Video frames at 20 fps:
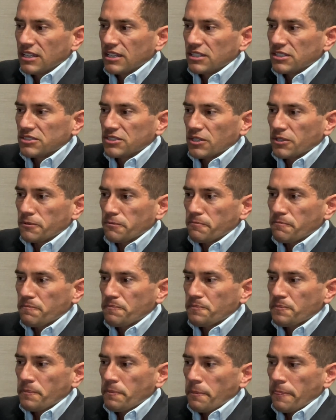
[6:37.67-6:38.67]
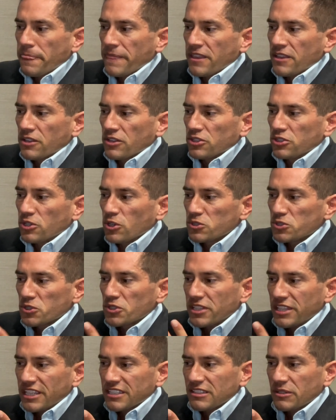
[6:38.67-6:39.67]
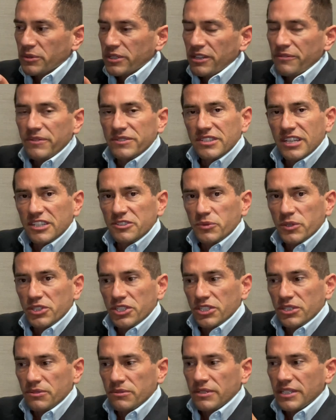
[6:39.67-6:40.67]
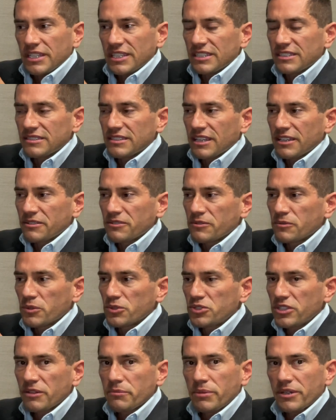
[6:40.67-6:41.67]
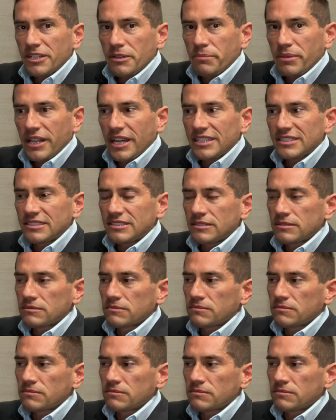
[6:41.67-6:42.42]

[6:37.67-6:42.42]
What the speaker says: So those are the things I want to emphasize with you, is that once you have butt implants,